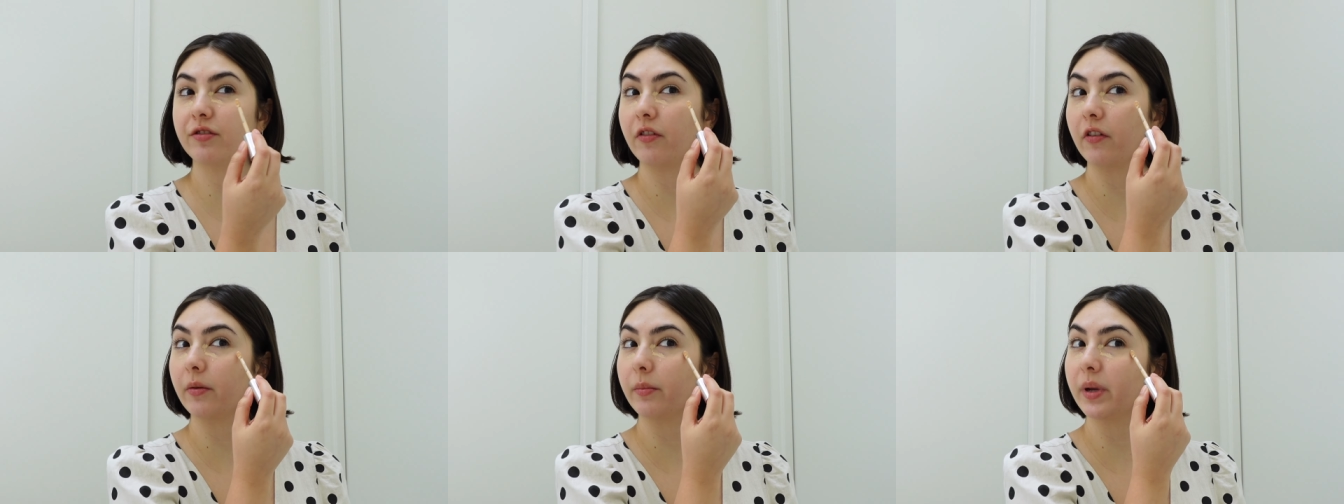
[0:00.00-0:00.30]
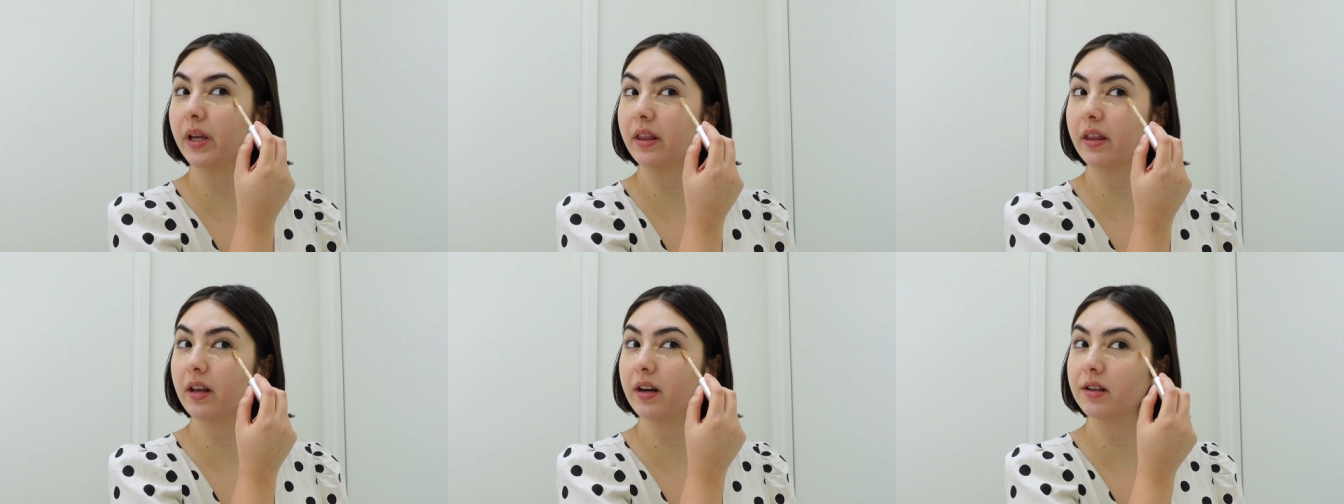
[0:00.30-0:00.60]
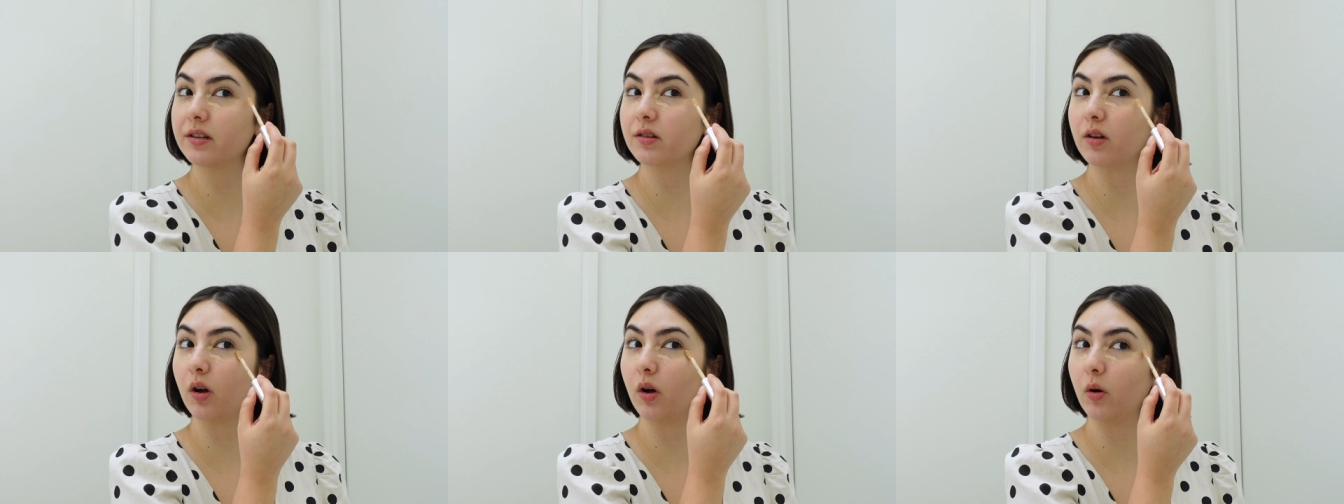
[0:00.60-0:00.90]
For me, that
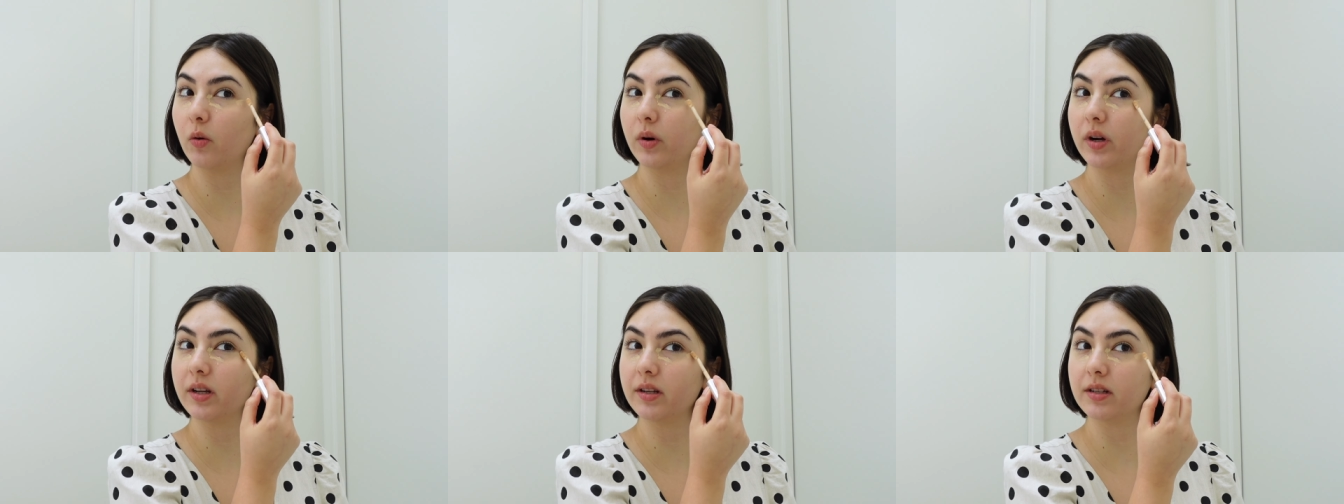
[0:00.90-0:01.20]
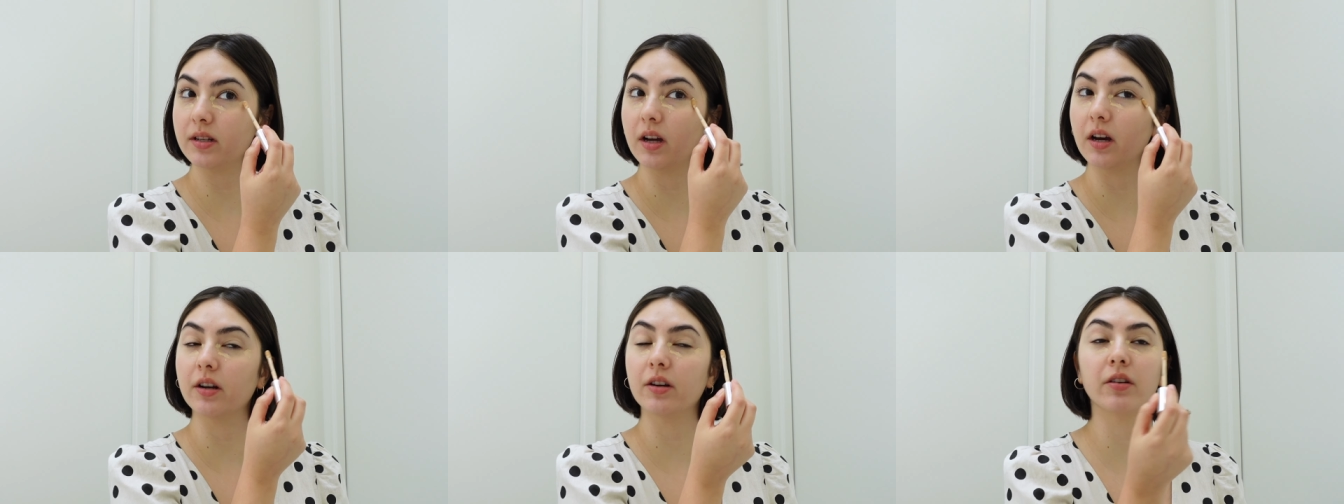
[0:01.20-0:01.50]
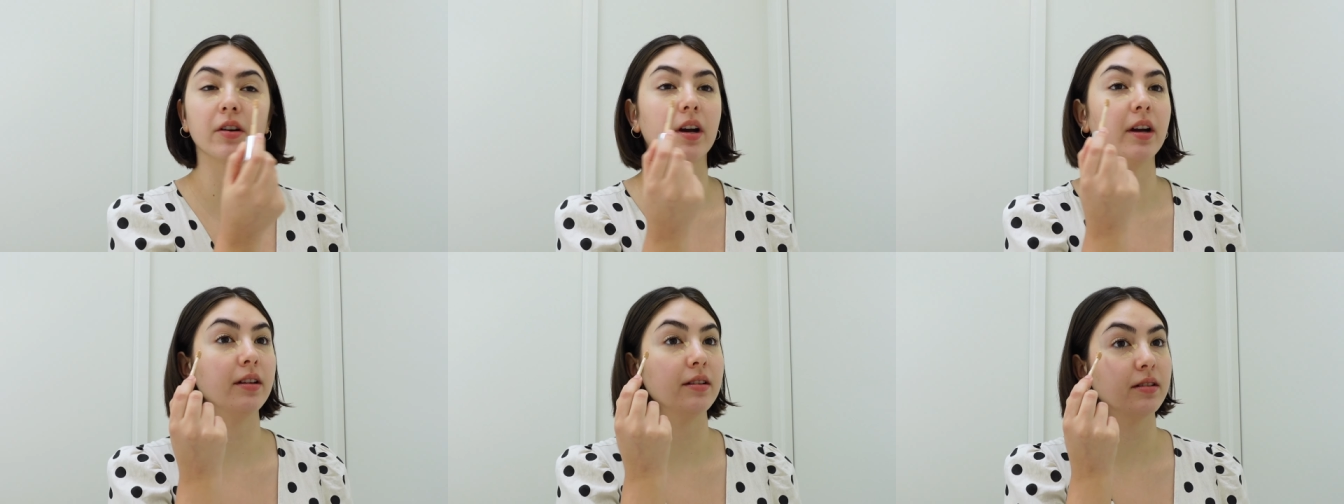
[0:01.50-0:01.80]
is always the
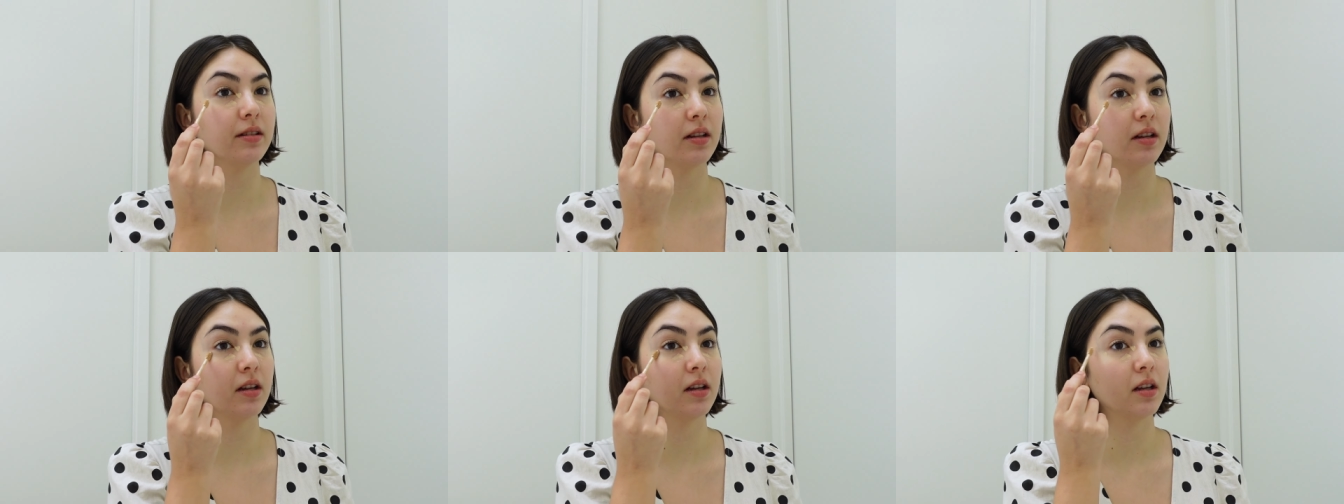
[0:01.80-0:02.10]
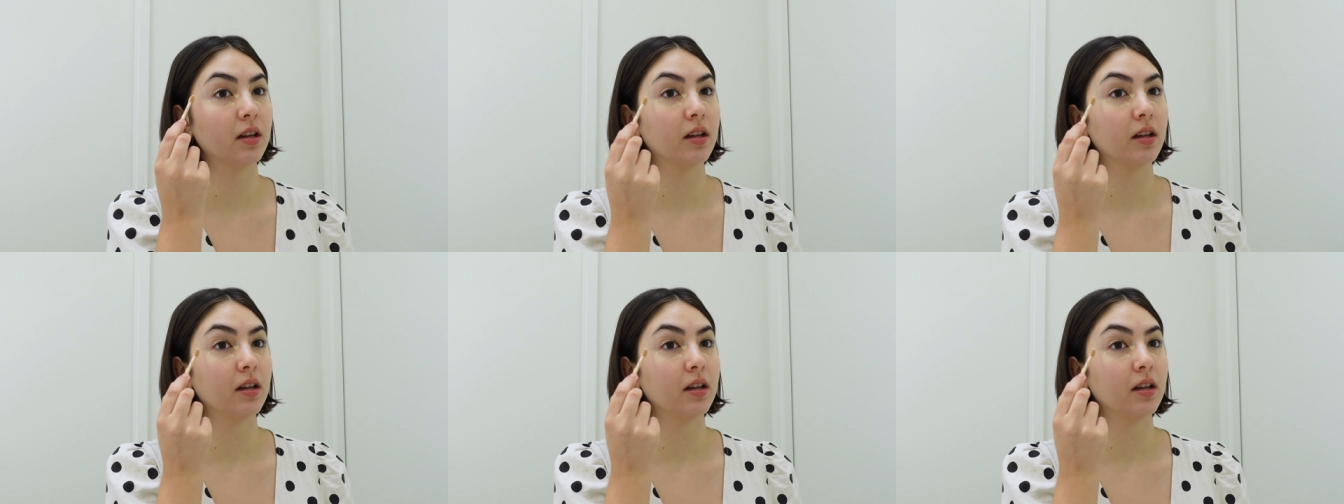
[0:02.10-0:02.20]
under eyes.